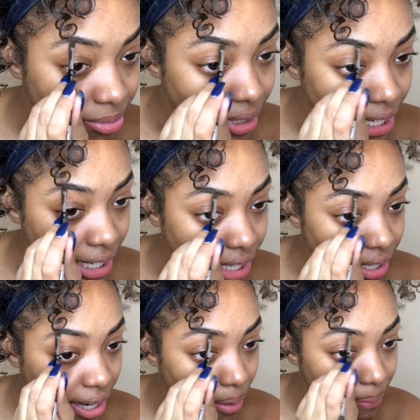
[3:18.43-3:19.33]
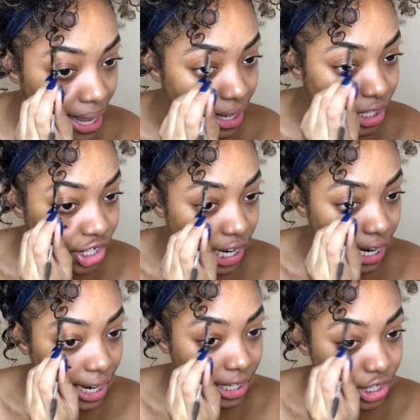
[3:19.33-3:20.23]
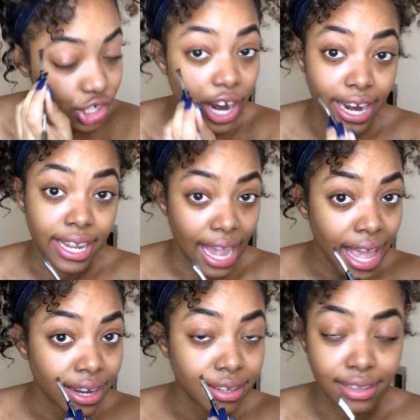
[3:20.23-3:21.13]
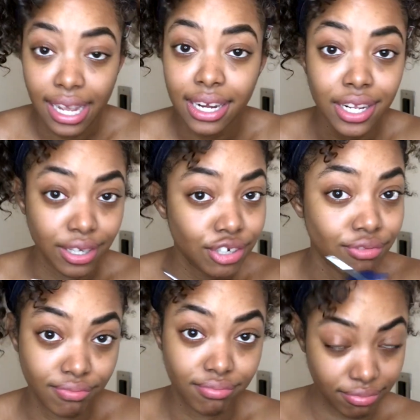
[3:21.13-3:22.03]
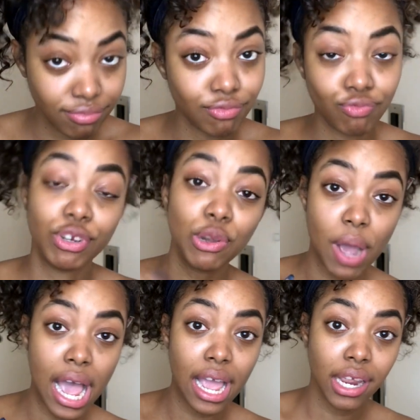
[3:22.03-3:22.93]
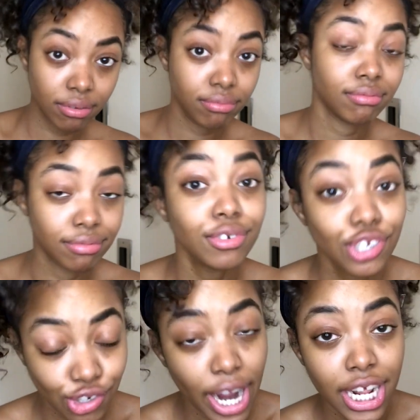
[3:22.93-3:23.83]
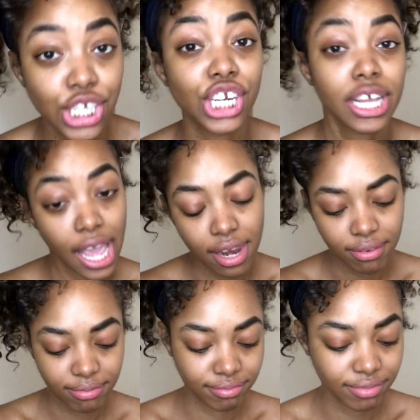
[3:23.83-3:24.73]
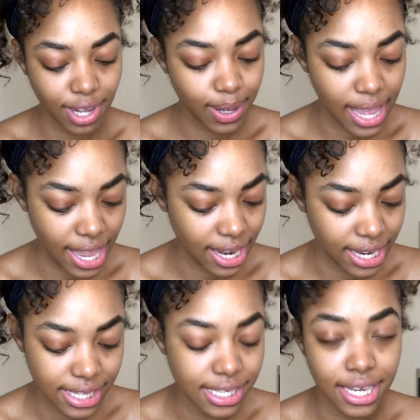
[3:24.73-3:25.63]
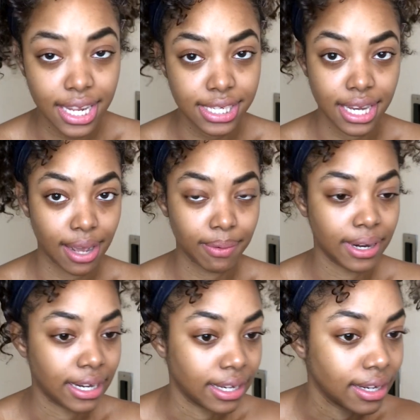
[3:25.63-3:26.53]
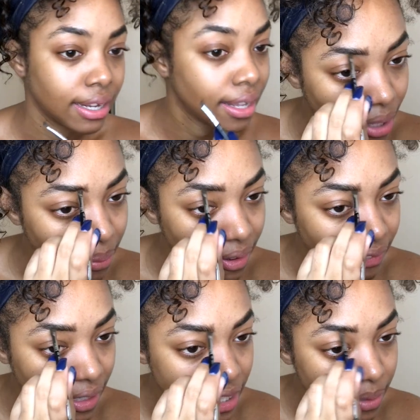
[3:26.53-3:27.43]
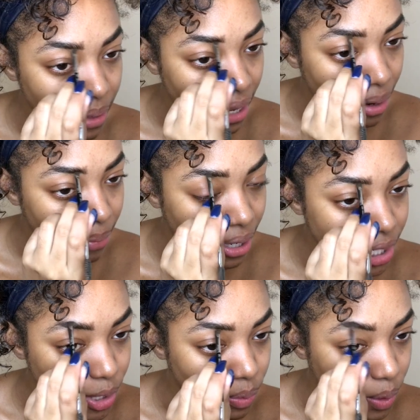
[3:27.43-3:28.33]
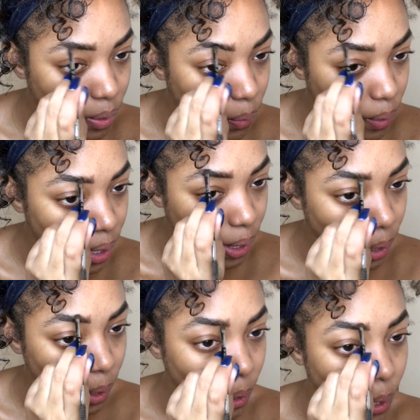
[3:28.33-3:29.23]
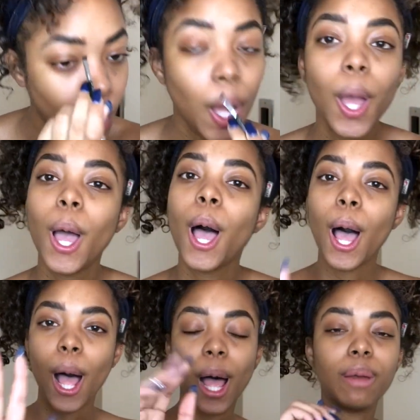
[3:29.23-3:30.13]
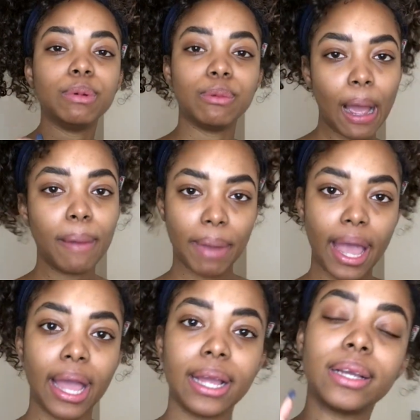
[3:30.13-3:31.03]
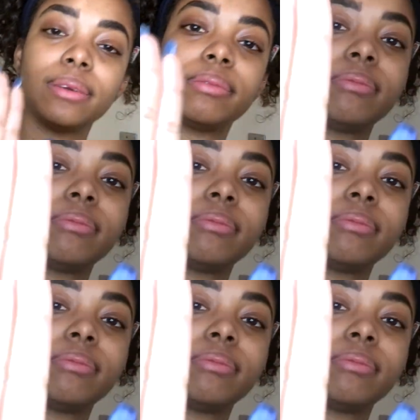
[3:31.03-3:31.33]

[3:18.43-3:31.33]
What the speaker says: They need to come back and try again. They need to rewind, try that shit again. Okay, that's not working. Let me finish my eyebrows real quick. I'll be right back.